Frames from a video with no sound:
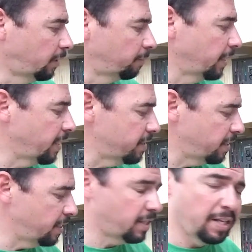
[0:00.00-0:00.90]

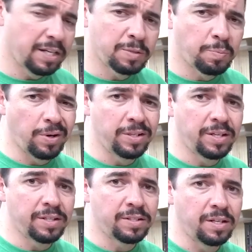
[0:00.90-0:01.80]
because it is pretty
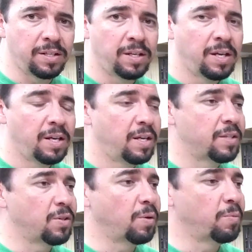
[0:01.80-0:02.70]
dusty.
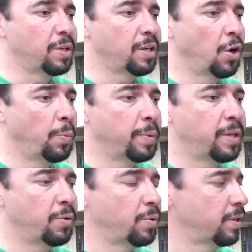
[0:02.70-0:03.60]
So I'm really hoping
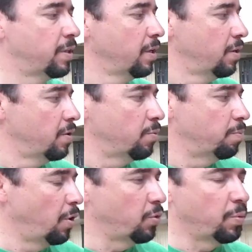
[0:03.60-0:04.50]
that with
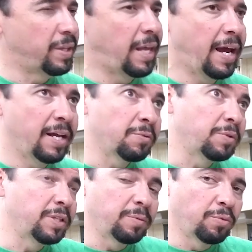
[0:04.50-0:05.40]
both with that and
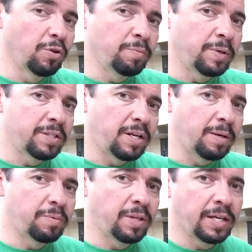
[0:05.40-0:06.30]
with the improvements that I
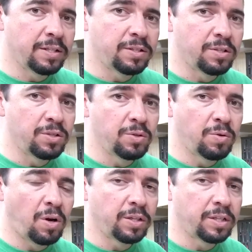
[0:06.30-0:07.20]
plan to do
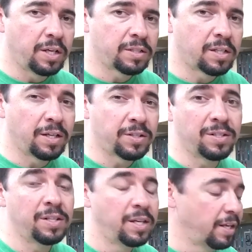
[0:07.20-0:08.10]
on the dust
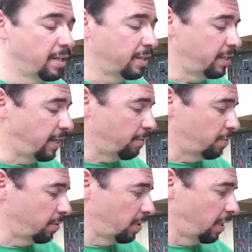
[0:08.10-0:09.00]
collection, that
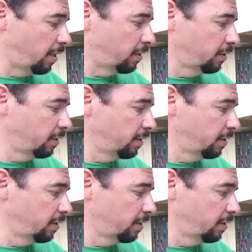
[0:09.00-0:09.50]
will